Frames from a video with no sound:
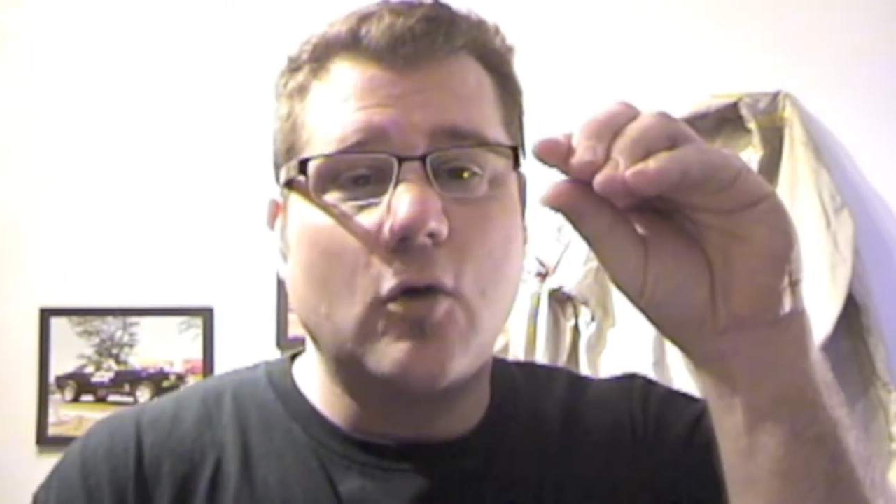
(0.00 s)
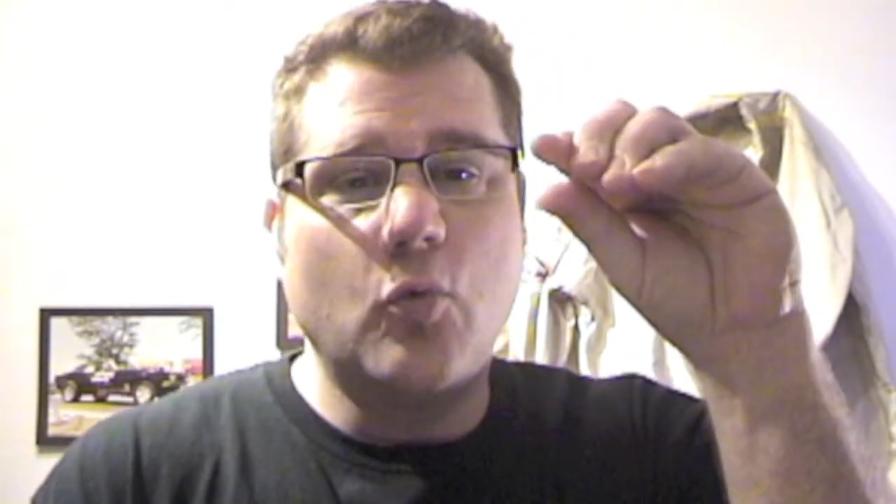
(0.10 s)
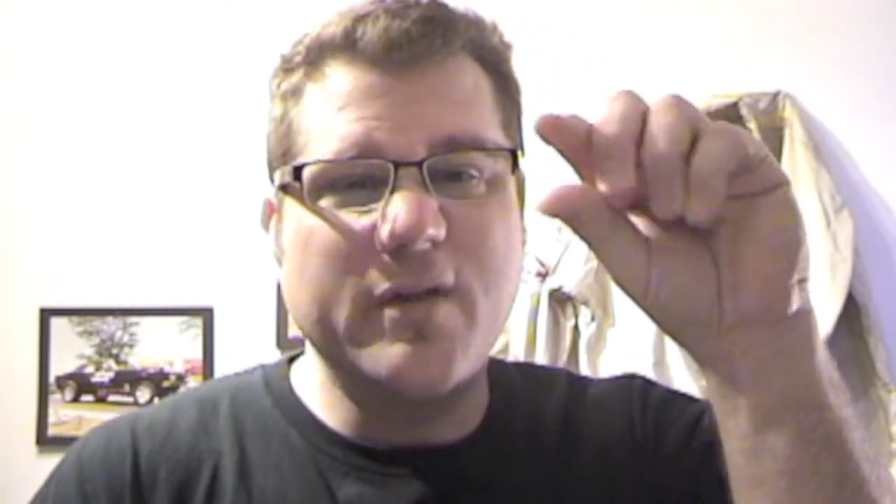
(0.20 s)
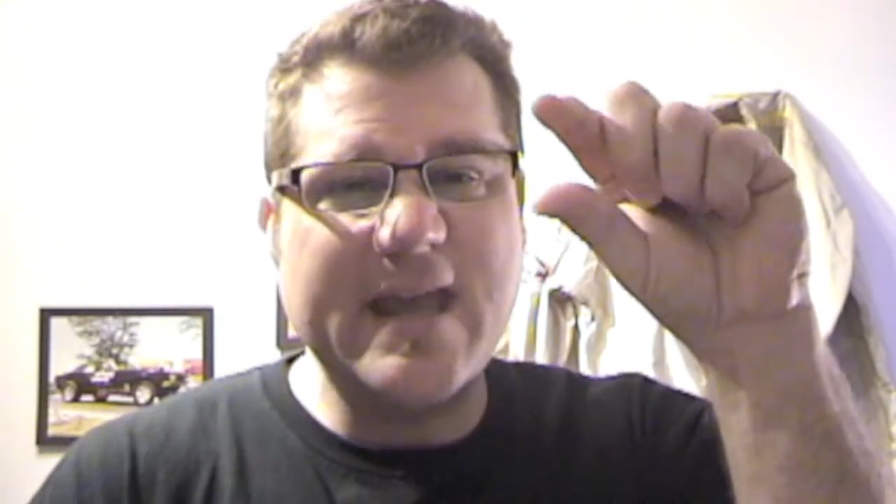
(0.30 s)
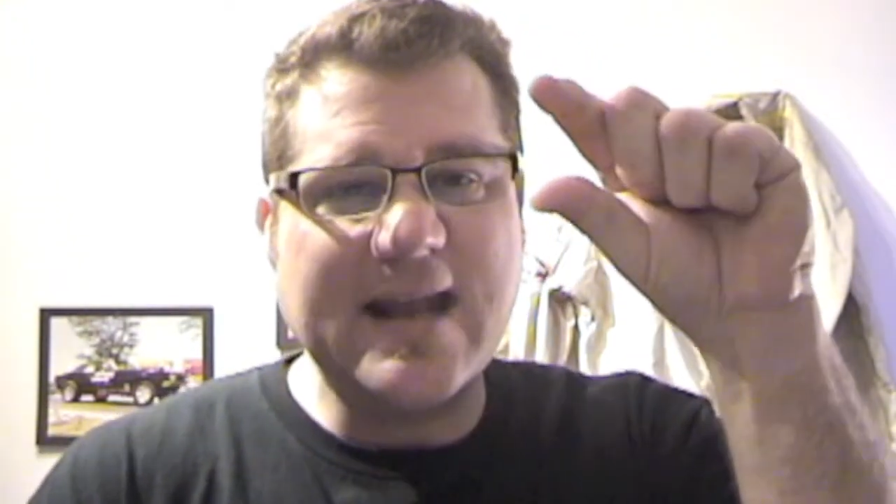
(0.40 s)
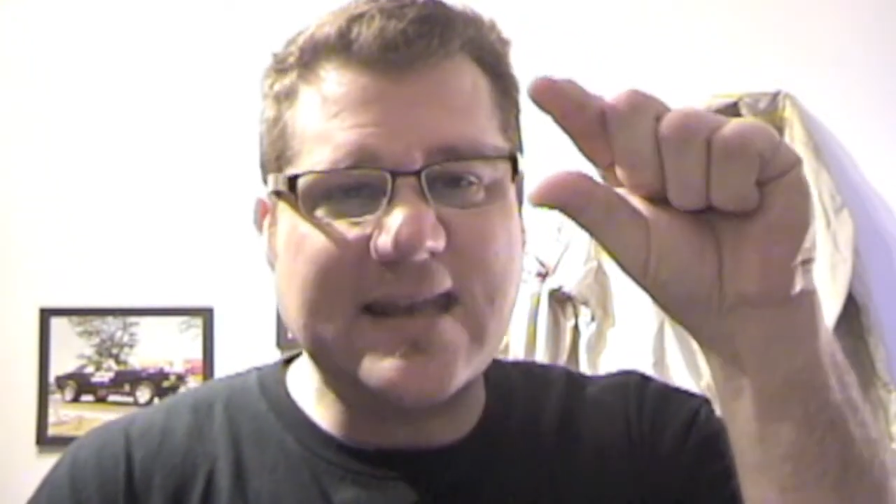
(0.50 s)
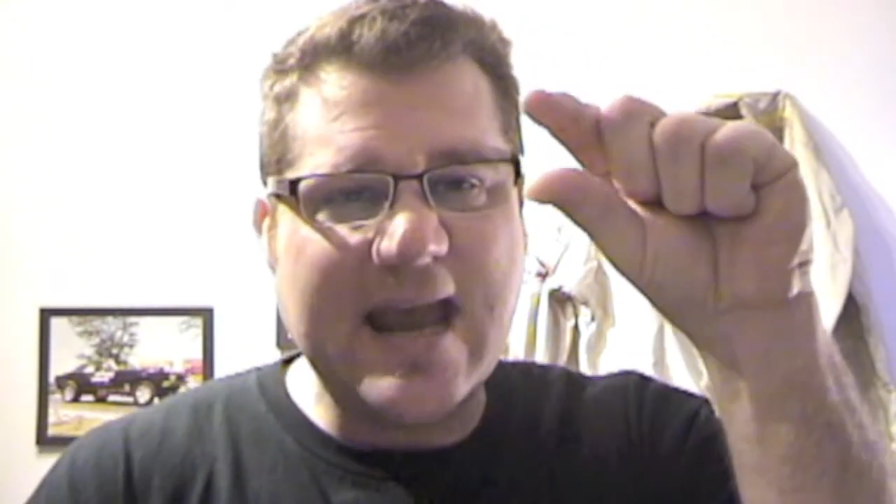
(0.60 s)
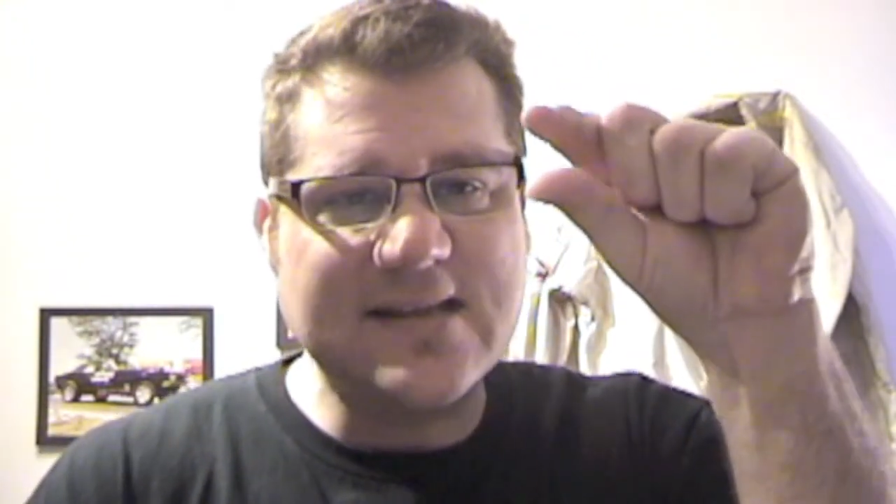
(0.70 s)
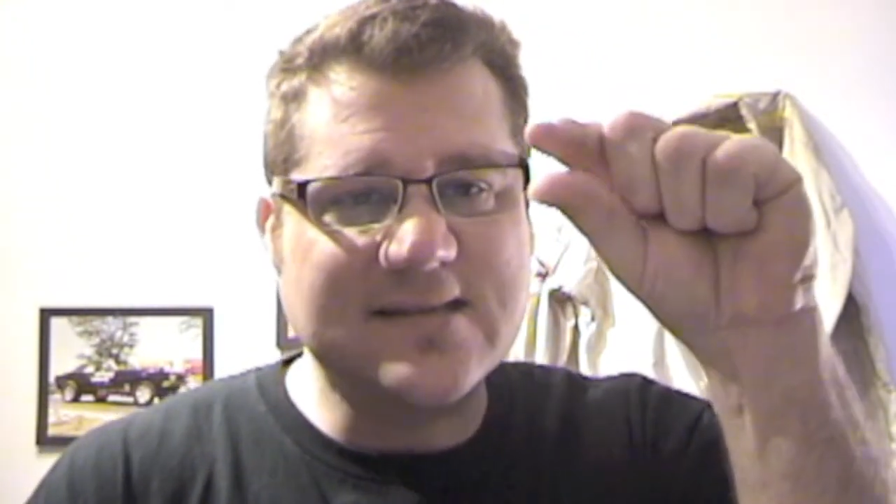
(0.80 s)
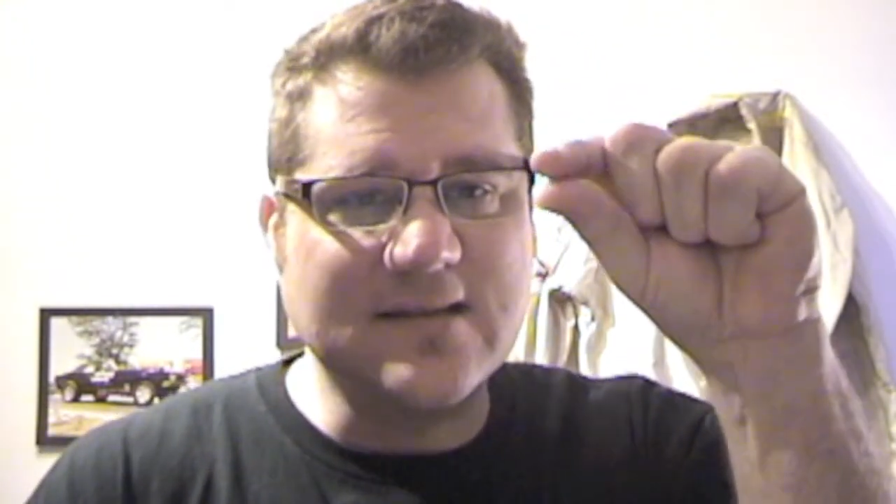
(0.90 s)
when that
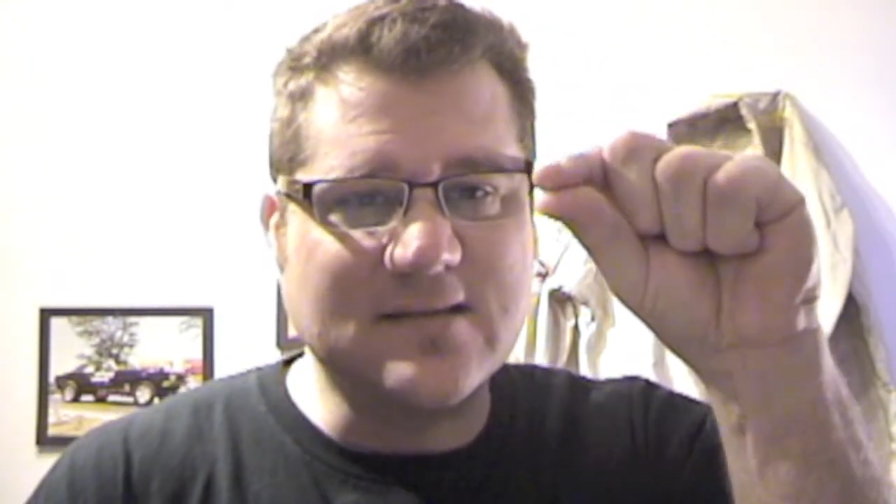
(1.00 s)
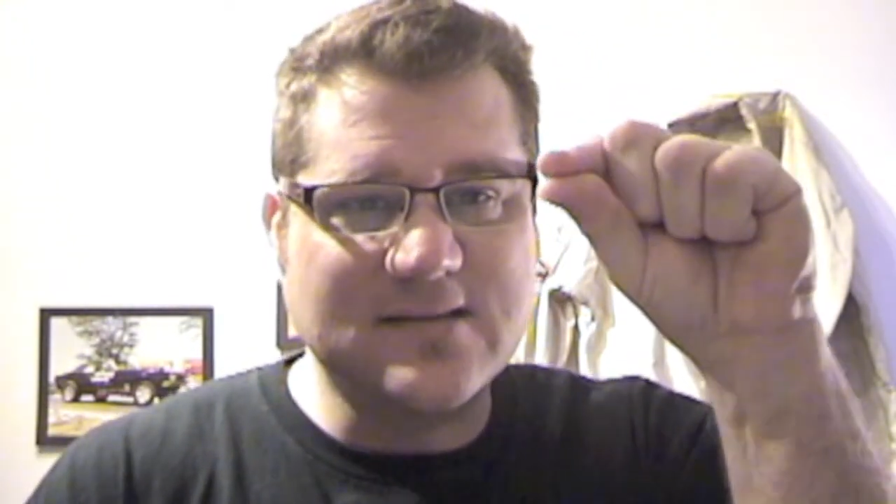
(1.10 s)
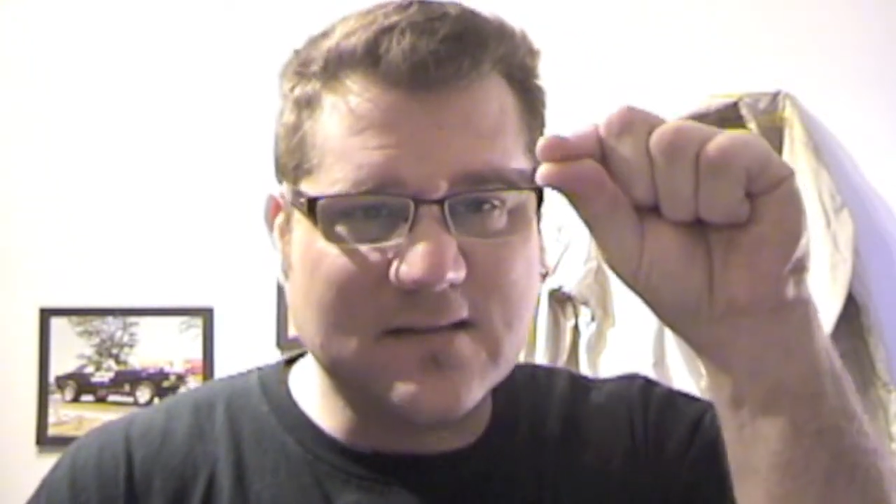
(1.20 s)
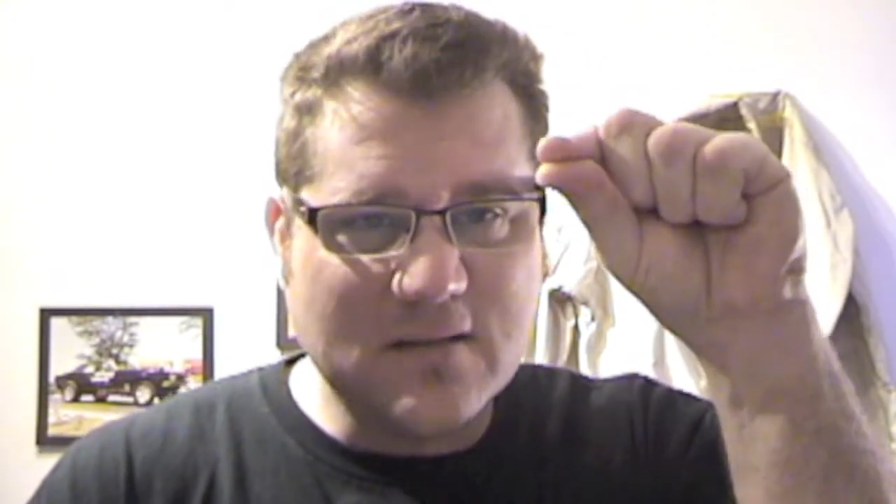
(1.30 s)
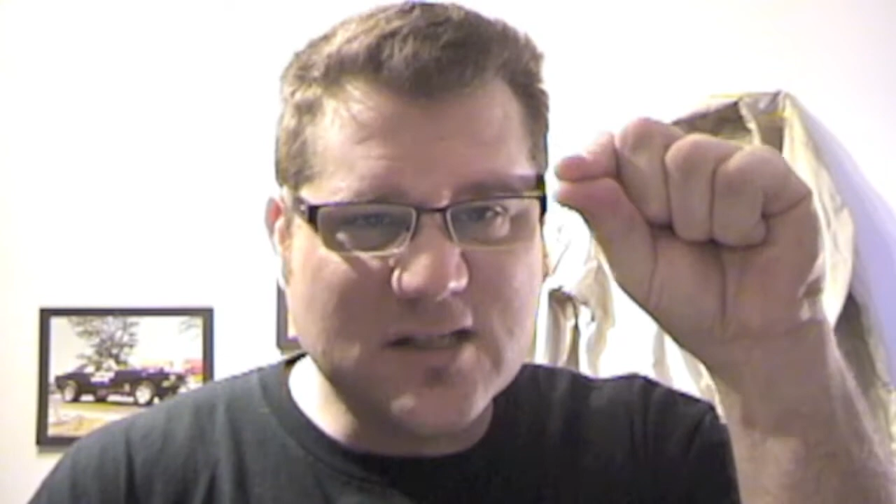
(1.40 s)
gasket's